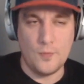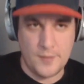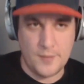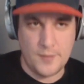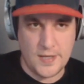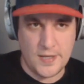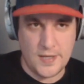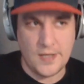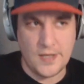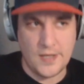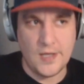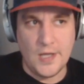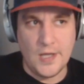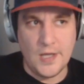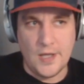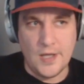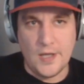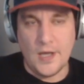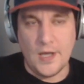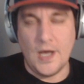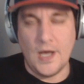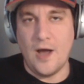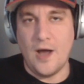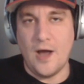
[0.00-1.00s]
be
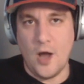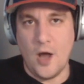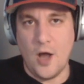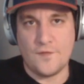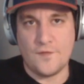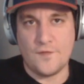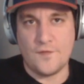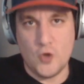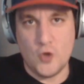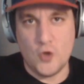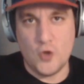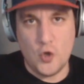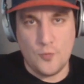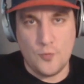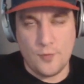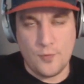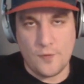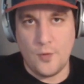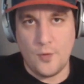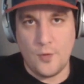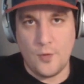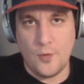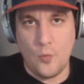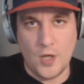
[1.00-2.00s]
Austin
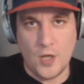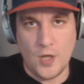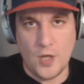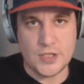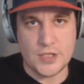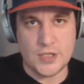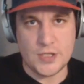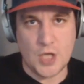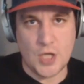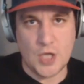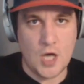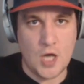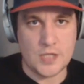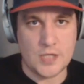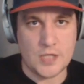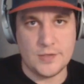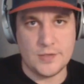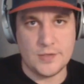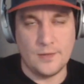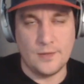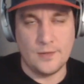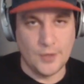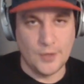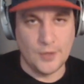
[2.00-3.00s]
Hooper. So we wanted to talk
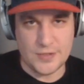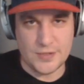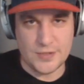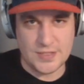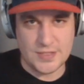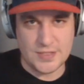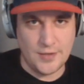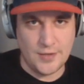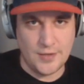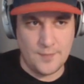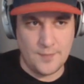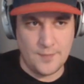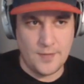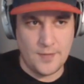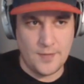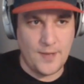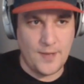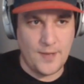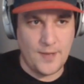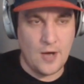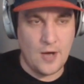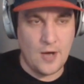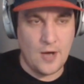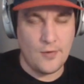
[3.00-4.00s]
just a little bit
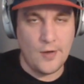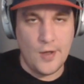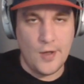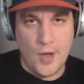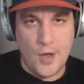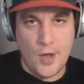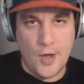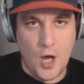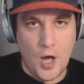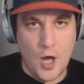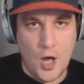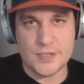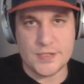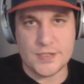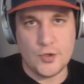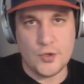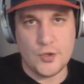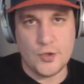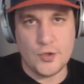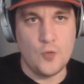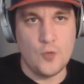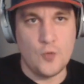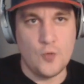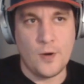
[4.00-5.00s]
about
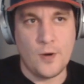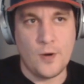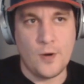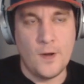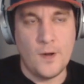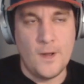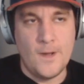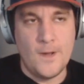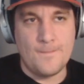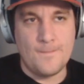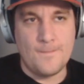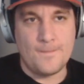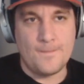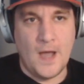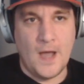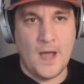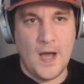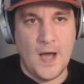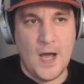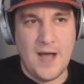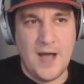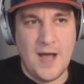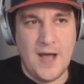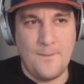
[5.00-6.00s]
Austin Hooper.
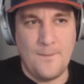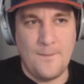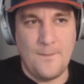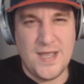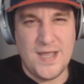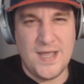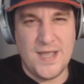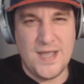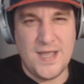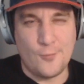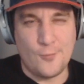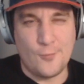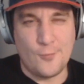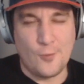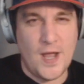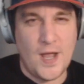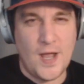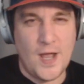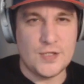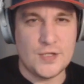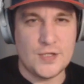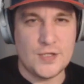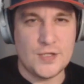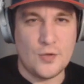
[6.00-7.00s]
Me and
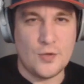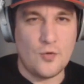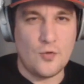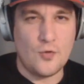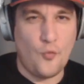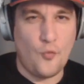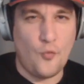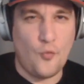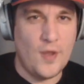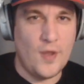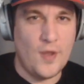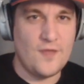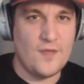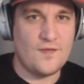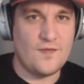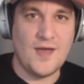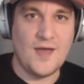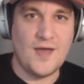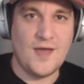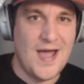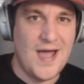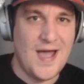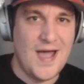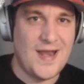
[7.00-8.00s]
Ryan don't quite
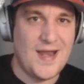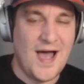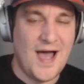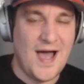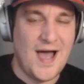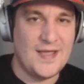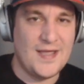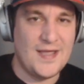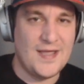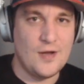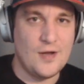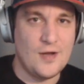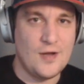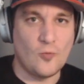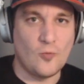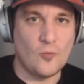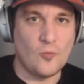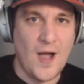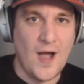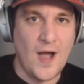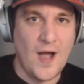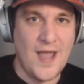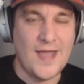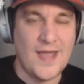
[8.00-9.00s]
see eye to eye here.
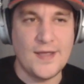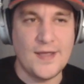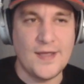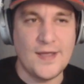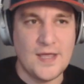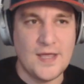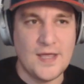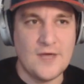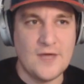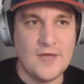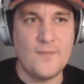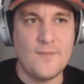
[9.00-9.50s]
Ryan, give